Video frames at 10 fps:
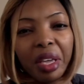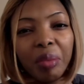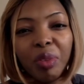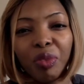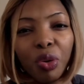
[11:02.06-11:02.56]

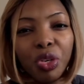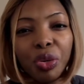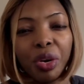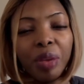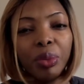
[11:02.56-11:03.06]
before
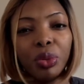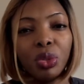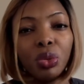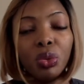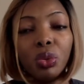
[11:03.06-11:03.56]
you're able
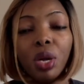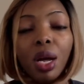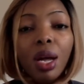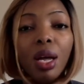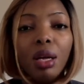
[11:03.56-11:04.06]
to
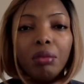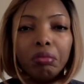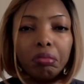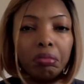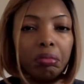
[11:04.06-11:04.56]

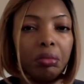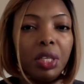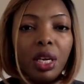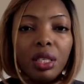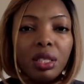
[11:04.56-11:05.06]

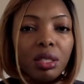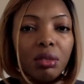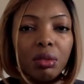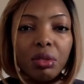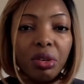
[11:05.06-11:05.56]
get
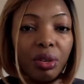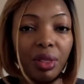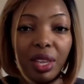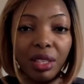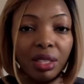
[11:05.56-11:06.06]
certain
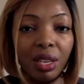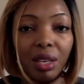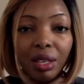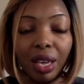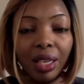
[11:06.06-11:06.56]
things
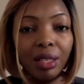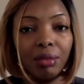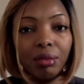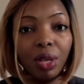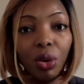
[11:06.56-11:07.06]
done, like
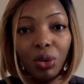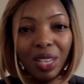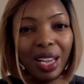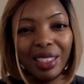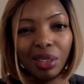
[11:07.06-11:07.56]
the whole
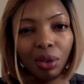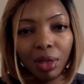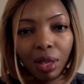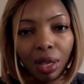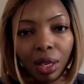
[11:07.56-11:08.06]
Tylenol
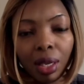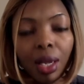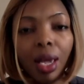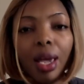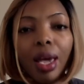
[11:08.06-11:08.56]
thing
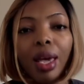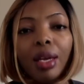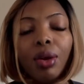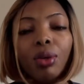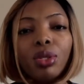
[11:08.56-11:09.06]
and
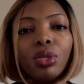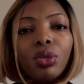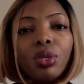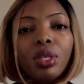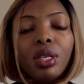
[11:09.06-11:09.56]
also
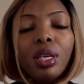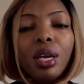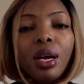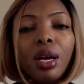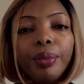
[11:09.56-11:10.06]
the
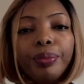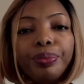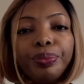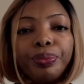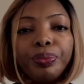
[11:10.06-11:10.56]

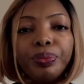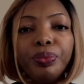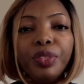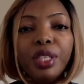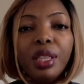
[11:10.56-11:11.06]

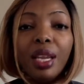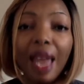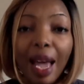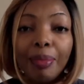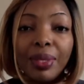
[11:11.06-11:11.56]

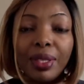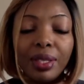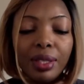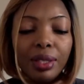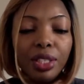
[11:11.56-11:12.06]
labs,
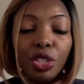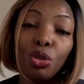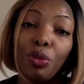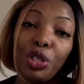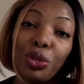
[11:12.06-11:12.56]
just to
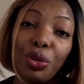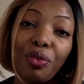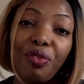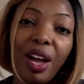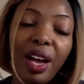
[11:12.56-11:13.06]
make sure you're
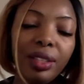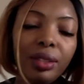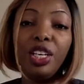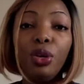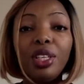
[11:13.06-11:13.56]
fine.
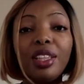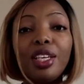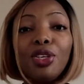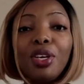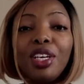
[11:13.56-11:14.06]
The only thing
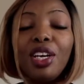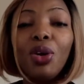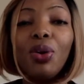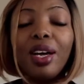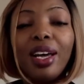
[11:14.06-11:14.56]
you can
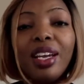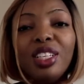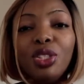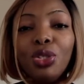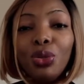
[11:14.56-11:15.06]
go ahead
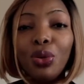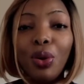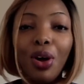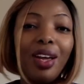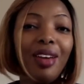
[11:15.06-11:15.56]
and do
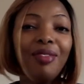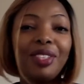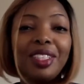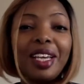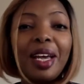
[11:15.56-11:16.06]

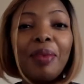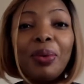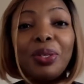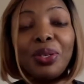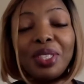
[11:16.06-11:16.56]
every time
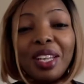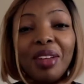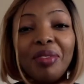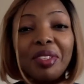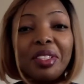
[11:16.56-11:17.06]
on
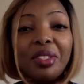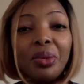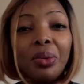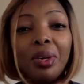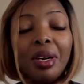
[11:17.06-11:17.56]
yourself is your